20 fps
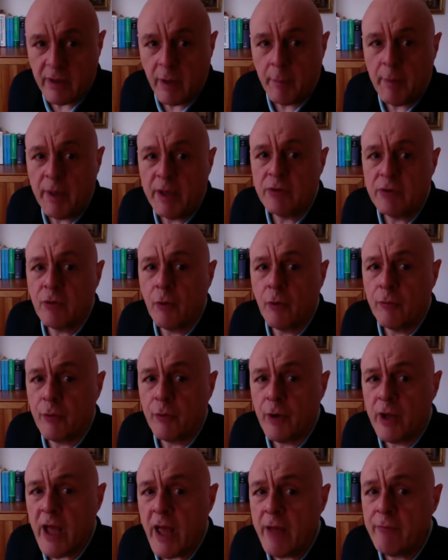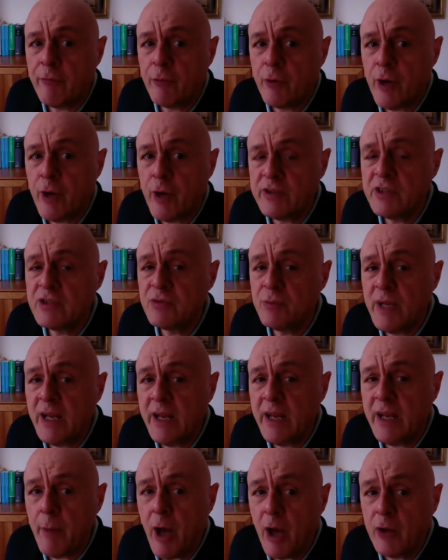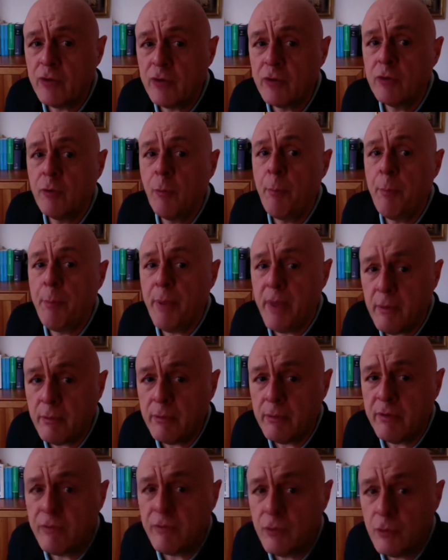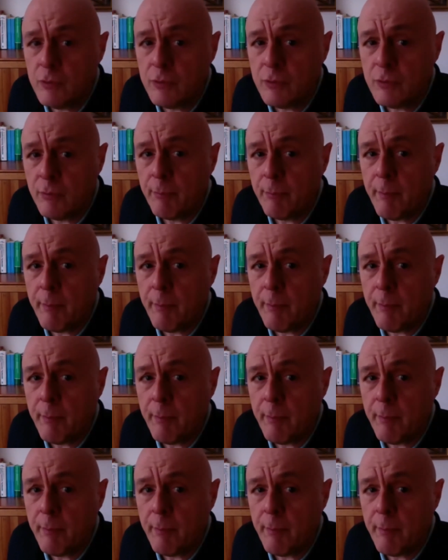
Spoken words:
I mean, so for us, it's really about the peer-reviewed